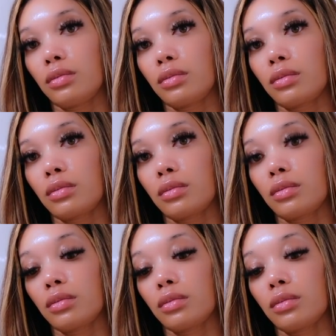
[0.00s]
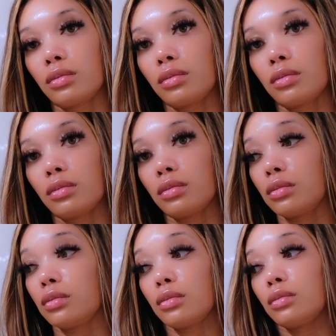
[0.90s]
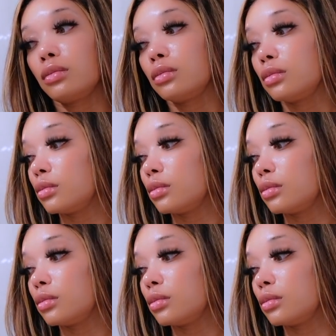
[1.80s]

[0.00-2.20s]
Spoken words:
[no speech]